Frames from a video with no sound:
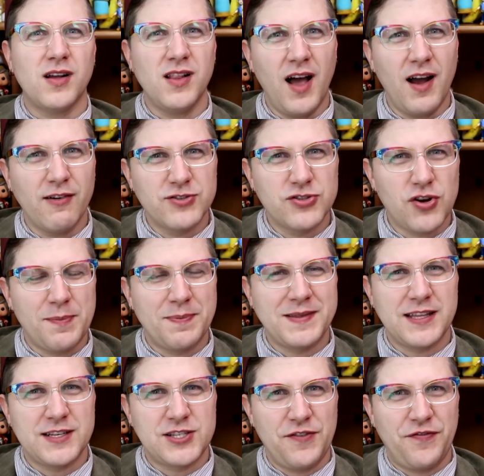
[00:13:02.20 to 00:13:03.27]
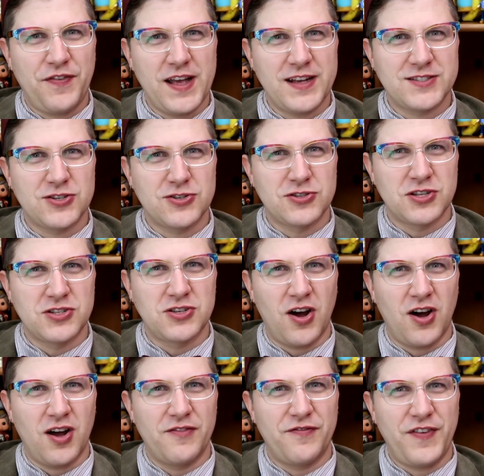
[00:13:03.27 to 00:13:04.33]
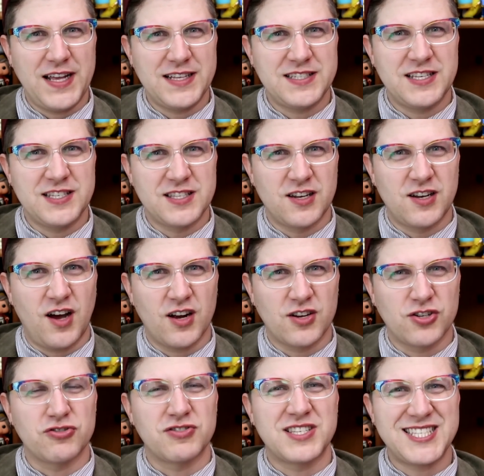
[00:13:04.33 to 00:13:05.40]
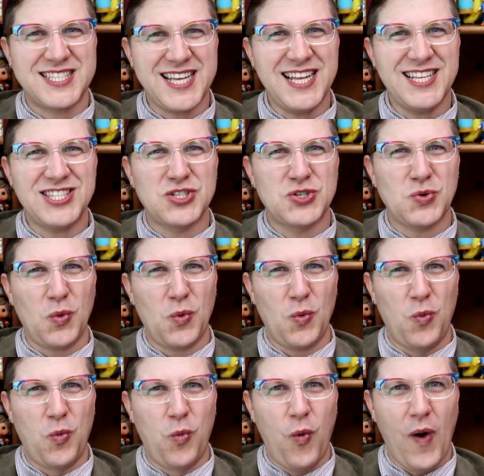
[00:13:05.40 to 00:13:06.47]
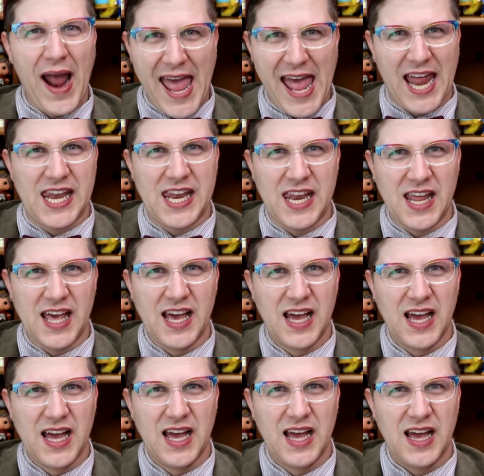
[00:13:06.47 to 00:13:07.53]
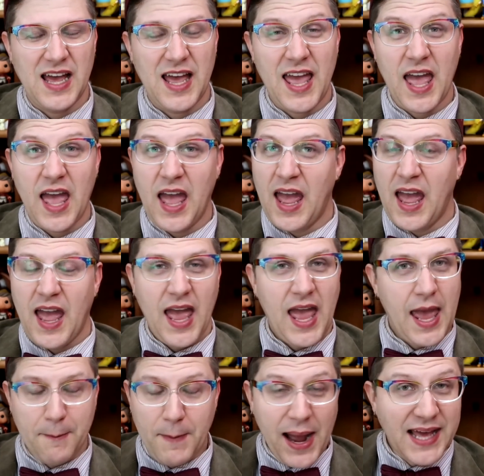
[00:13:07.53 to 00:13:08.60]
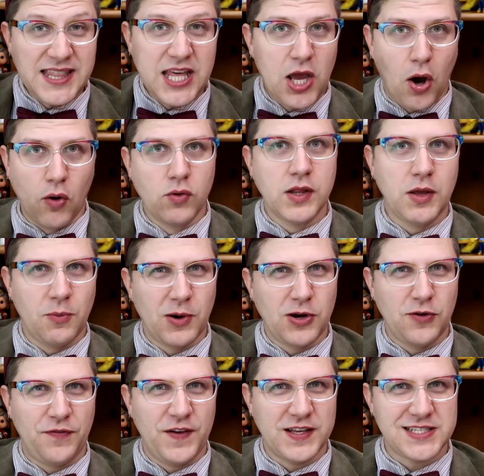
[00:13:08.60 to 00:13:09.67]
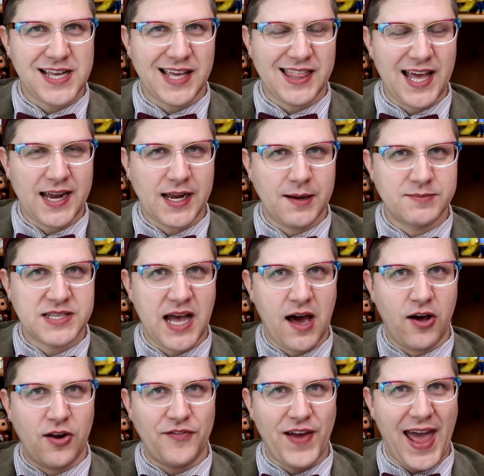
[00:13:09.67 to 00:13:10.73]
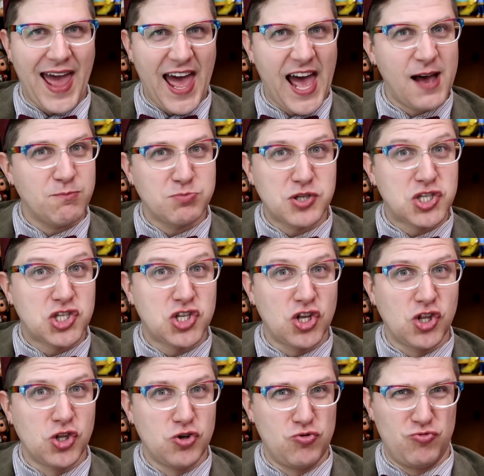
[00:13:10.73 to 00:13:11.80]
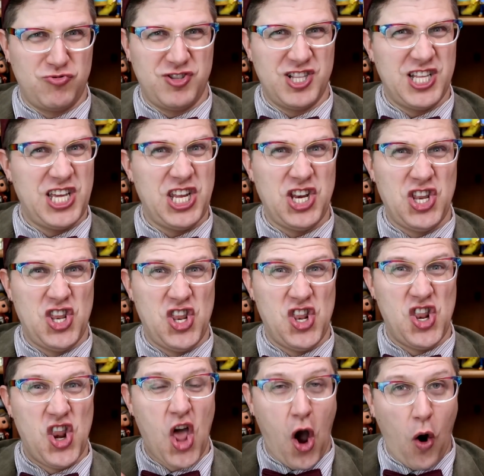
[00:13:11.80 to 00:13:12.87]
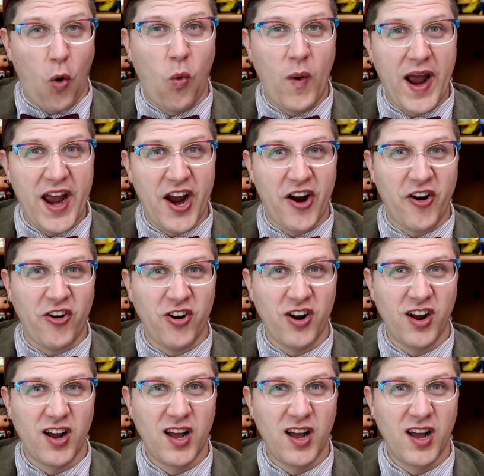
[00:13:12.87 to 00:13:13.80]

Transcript: Clara dropping that she fancies the Doctor. Since when? Am I the only one who feels like that comes out of absolutely nowhere?